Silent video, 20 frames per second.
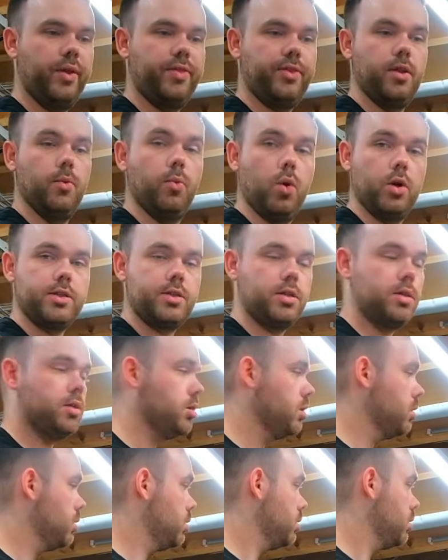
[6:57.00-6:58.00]
the wort,
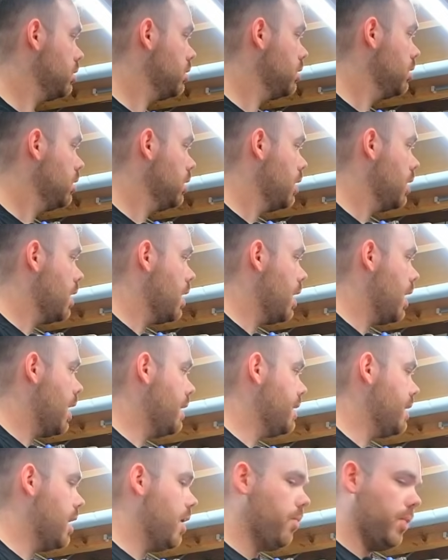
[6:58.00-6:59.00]

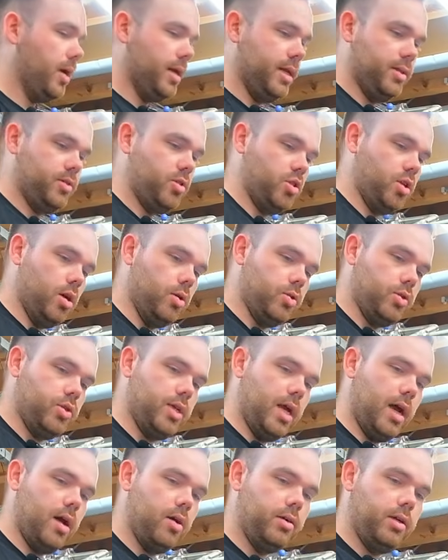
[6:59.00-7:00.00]
and then when it slows
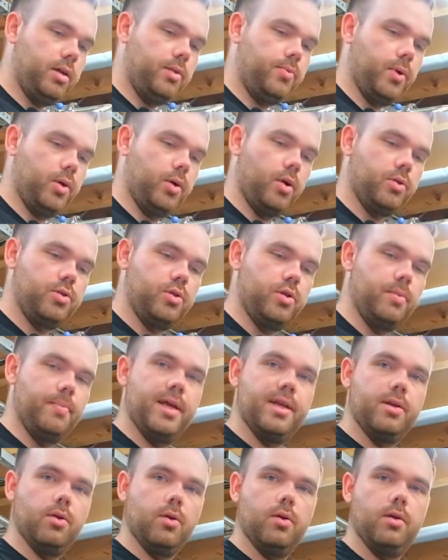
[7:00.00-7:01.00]
down, it will go to the
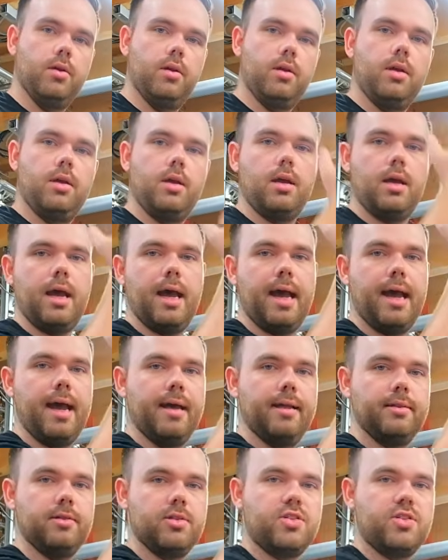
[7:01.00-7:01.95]
middle and